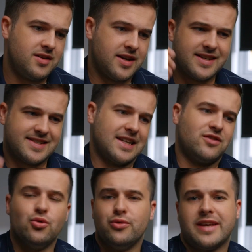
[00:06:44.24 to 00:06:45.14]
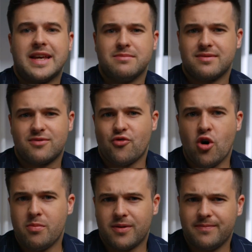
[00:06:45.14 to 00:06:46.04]
I think it's like a 2 times
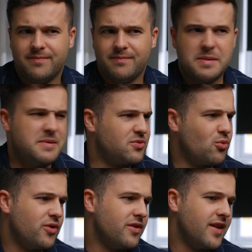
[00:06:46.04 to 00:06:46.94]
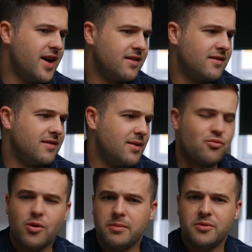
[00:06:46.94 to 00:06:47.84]
crop, or maybe it's more than that. I'm
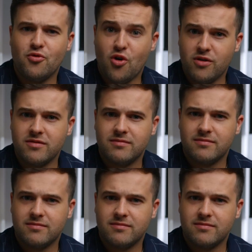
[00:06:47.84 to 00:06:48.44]
probably wrong.